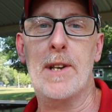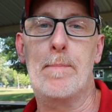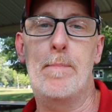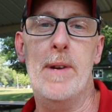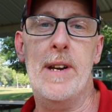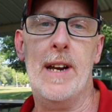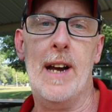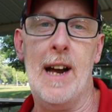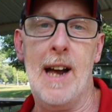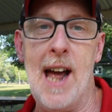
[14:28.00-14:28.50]

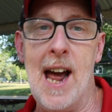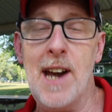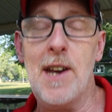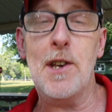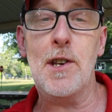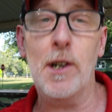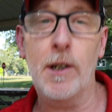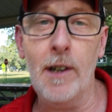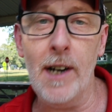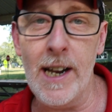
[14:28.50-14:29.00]
be
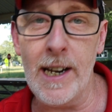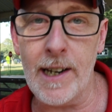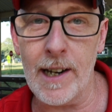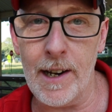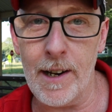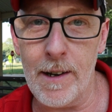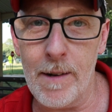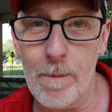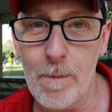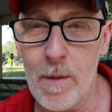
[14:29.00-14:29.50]
headed to
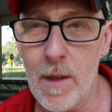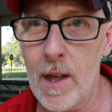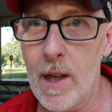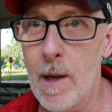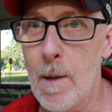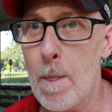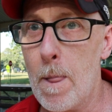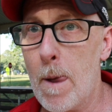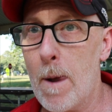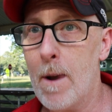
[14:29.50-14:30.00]
Lincoln
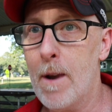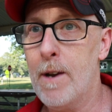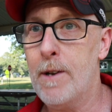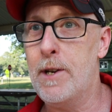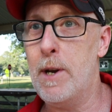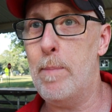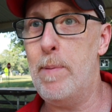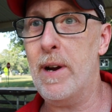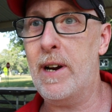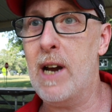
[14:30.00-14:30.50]

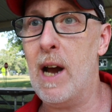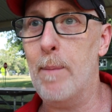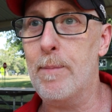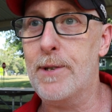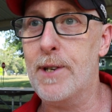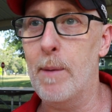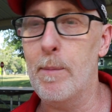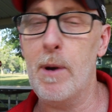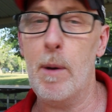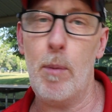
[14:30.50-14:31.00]
to pick up
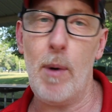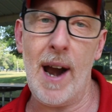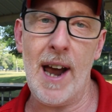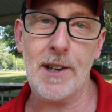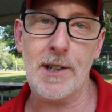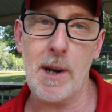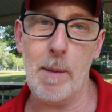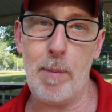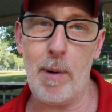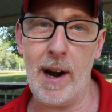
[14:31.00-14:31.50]
some
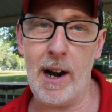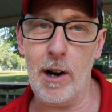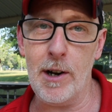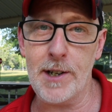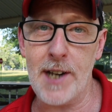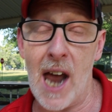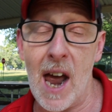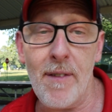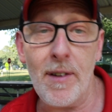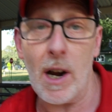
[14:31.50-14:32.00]
Nebraska
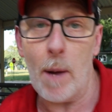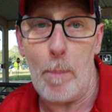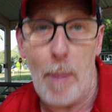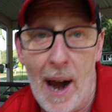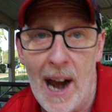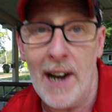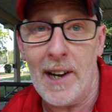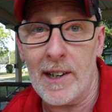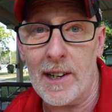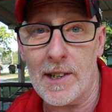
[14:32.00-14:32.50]
players having a
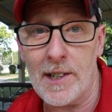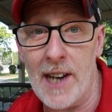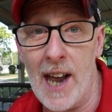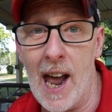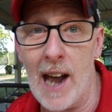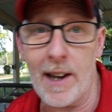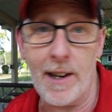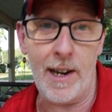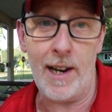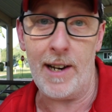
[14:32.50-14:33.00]
panic
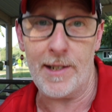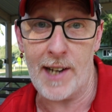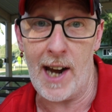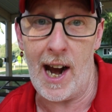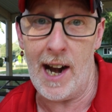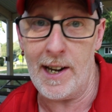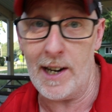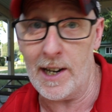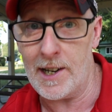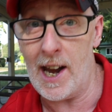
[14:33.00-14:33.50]
attack, an
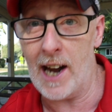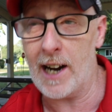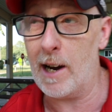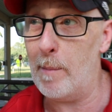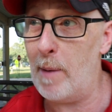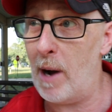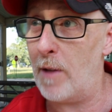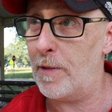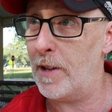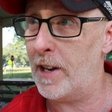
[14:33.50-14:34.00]
anxiety attack
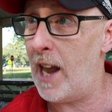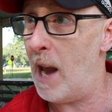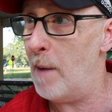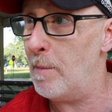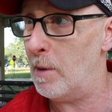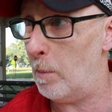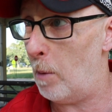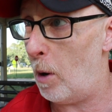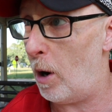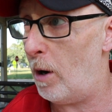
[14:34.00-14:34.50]
about the game
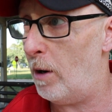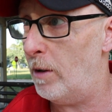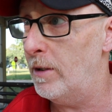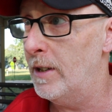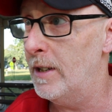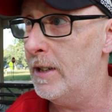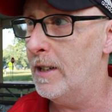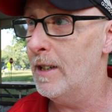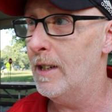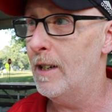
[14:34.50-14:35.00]
tomorrow.
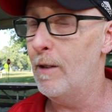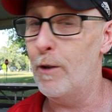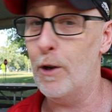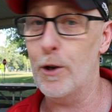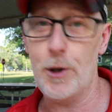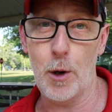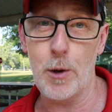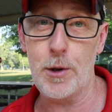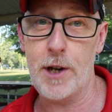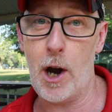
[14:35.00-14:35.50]
They're
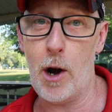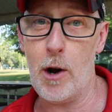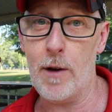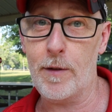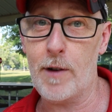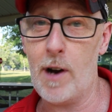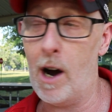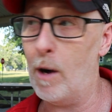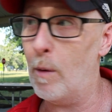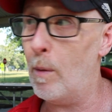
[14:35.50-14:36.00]
so scared of
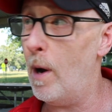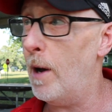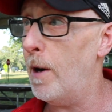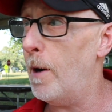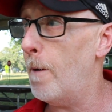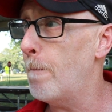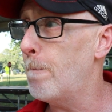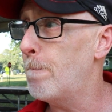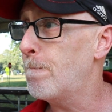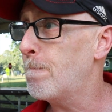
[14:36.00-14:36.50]

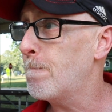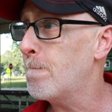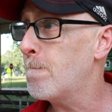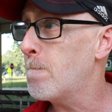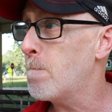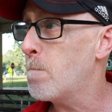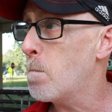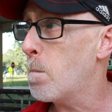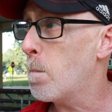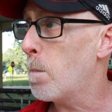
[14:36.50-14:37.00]
Colorado.
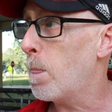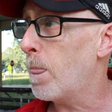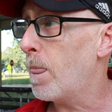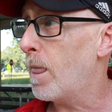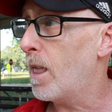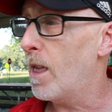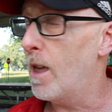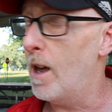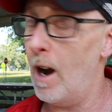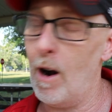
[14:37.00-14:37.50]

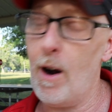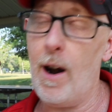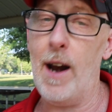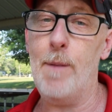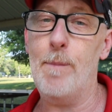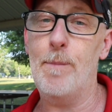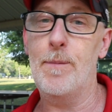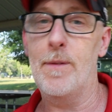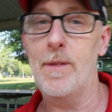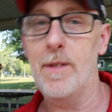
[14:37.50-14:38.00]
All right,
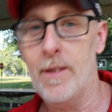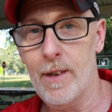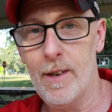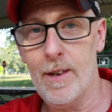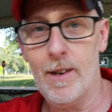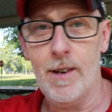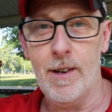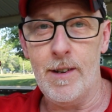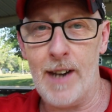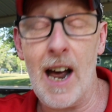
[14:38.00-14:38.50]

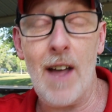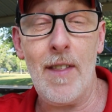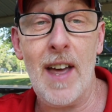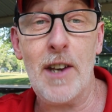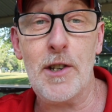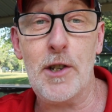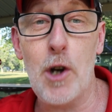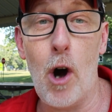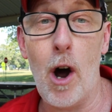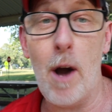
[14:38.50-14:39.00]
now
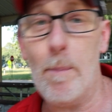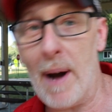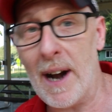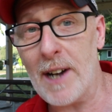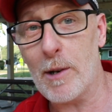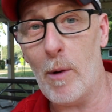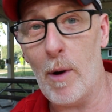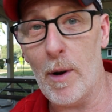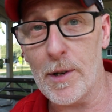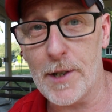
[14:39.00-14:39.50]
that's gone. Back
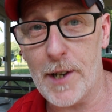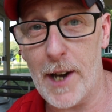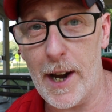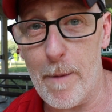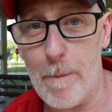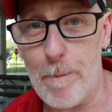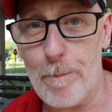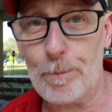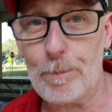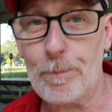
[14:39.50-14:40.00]
to what I was
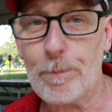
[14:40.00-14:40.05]
saying.